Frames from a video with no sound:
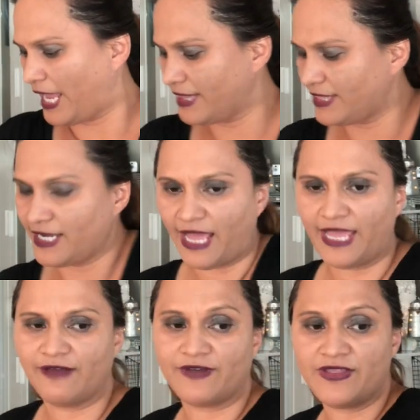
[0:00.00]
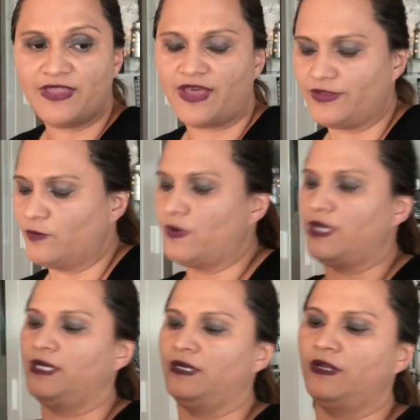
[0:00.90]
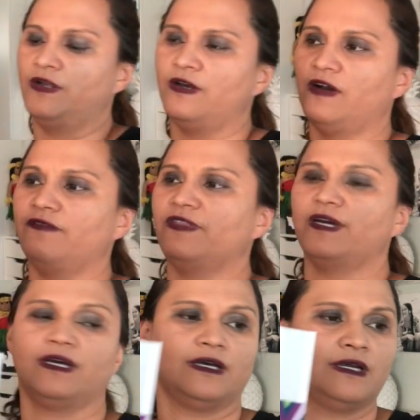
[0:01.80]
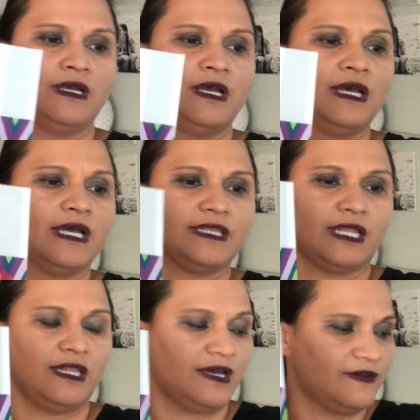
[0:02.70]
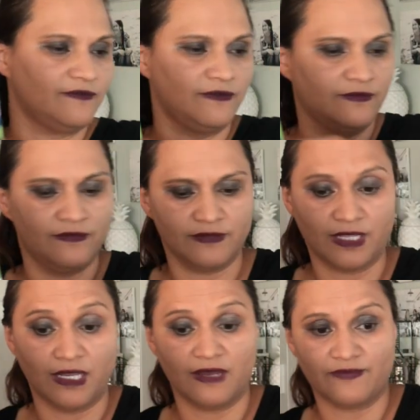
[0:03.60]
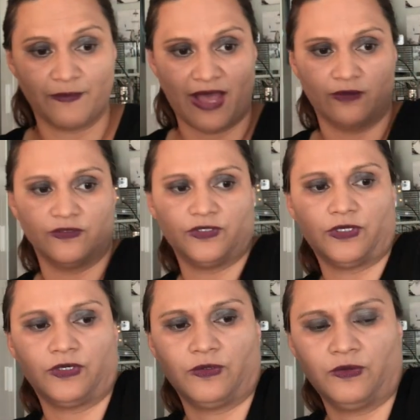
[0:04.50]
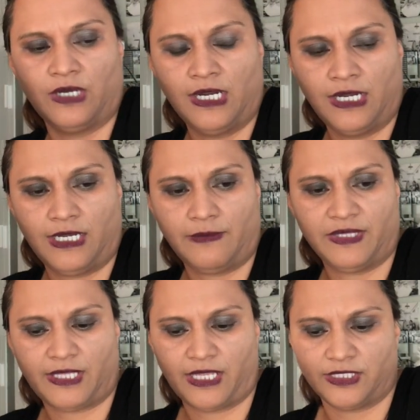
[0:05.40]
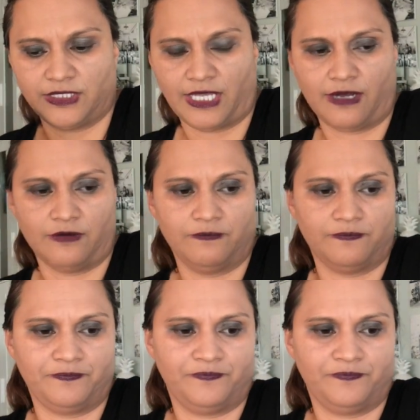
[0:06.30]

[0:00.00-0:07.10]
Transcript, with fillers: and then I have another one of the the love the Love Abounds. So let me take this out.